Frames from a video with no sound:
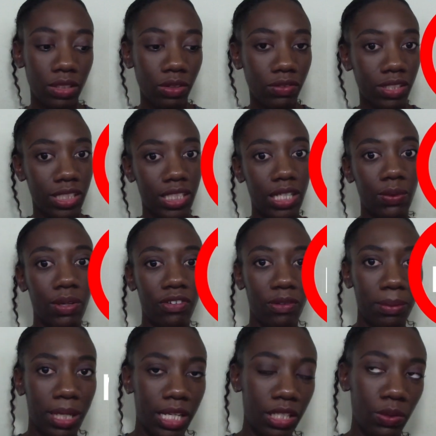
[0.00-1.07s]
You have to stay away from
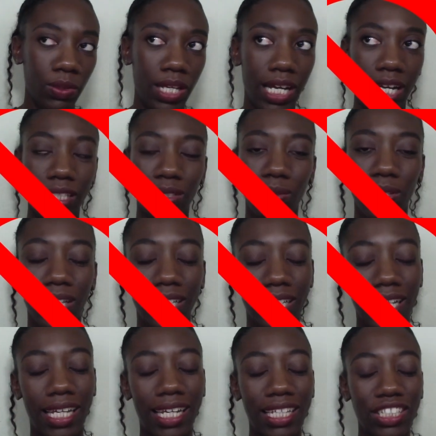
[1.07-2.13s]
that. You can't do this.
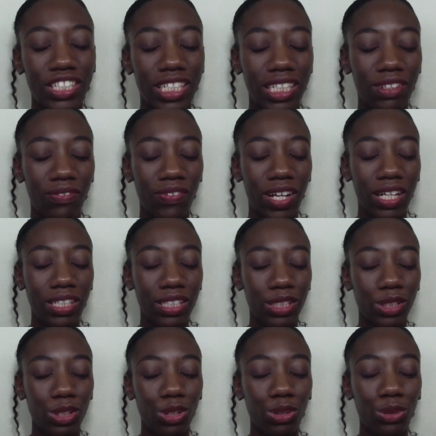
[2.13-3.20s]
And it just felt
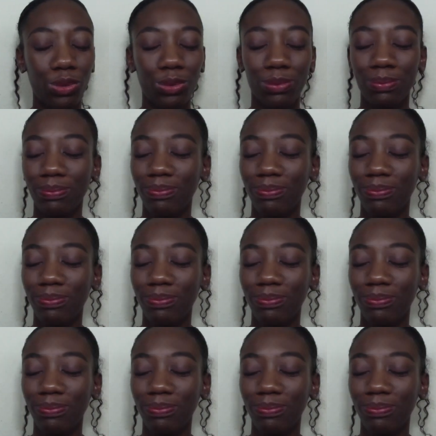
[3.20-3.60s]
so...